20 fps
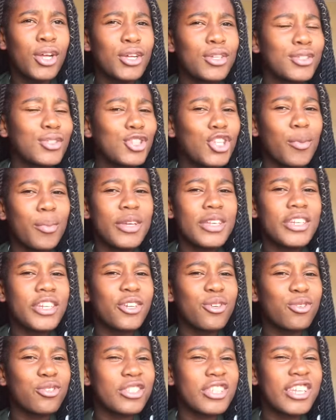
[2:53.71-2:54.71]
Stop eating
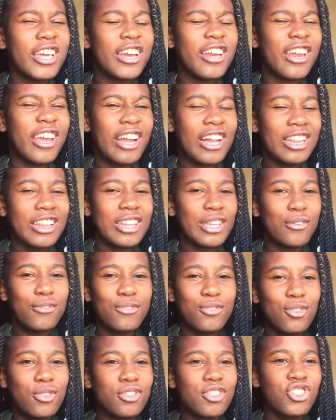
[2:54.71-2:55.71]
those unhealthy
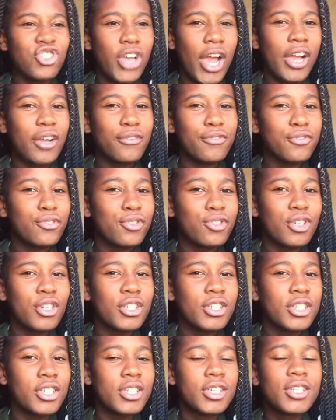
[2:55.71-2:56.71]
food, junk
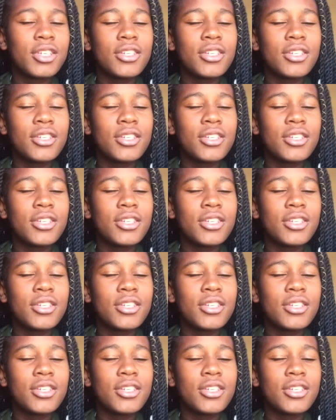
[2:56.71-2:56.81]
food.